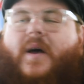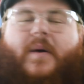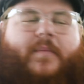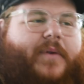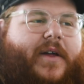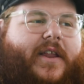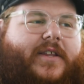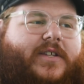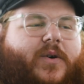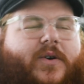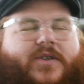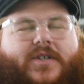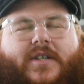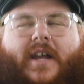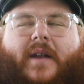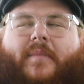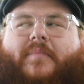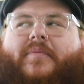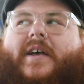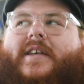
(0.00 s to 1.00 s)
But it's always just
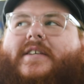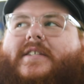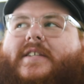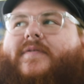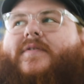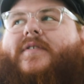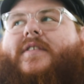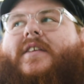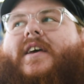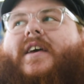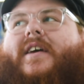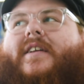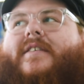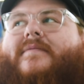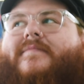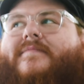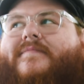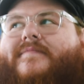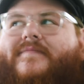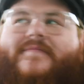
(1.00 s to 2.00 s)
kind of placed differently and
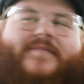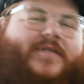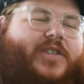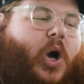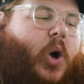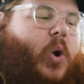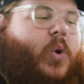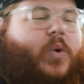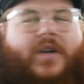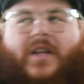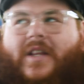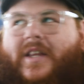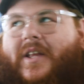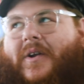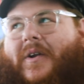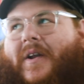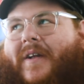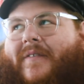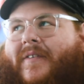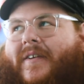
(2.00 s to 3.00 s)
toned a little
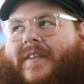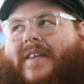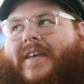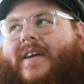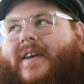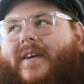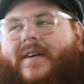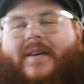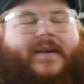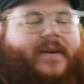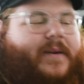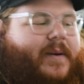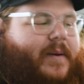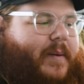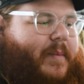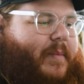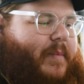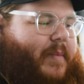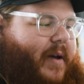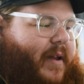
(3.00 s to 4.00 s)
differently.
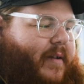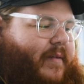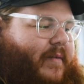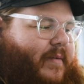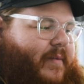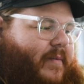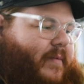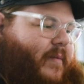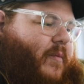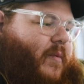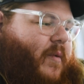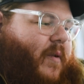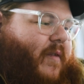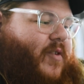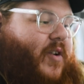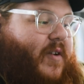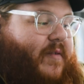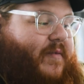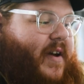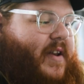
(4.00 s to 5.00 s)
But if
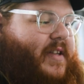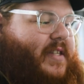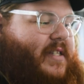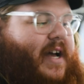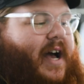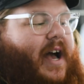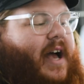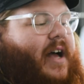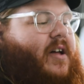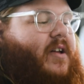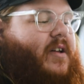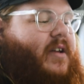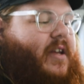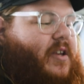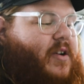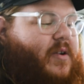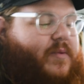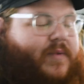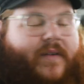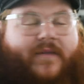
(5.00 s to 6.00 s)
you can find a style and
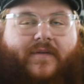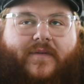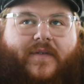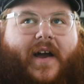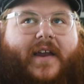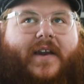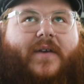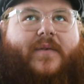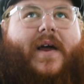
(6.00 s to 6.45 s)
you can find it